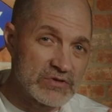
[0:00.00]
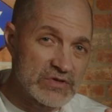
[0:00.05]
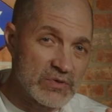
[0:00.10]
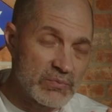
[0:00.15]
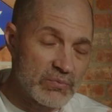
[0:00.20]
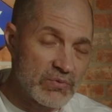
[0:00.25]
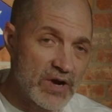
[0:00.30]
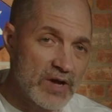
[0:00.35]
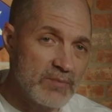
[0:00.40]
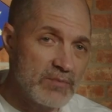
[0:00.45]
the
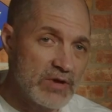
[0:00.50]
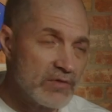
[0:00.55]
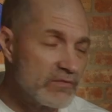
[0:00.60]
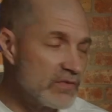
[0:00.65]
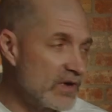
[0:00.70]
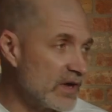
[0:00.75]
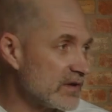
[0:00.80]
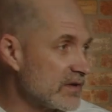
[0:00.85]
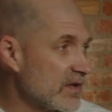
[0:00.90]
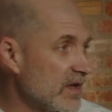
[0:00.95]
priming
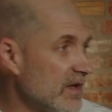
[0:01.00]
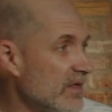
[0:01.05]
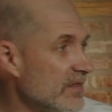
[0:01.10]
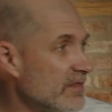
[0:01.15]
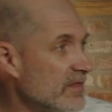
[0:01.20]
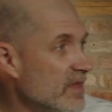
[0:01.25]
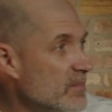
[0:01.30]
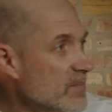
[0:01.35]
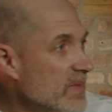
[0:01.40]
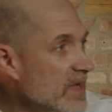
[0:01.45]
event
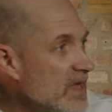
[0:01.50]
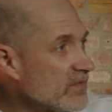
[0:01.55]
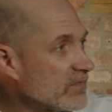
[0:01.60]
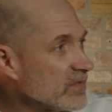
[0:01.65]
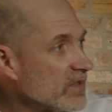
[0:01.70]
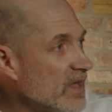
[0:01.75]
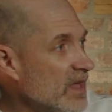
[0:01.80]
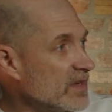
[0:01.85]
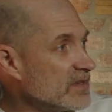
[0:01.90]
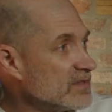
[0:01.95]
that may have
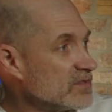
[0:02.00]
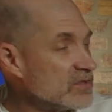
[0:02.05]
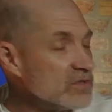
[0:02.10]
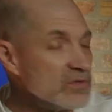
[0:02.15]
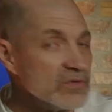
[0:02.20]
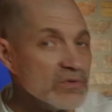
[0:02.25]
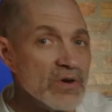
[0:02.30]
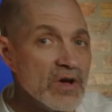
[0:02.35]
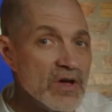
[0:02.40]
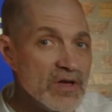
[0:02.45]
led
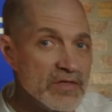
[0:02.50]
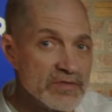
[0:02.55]
to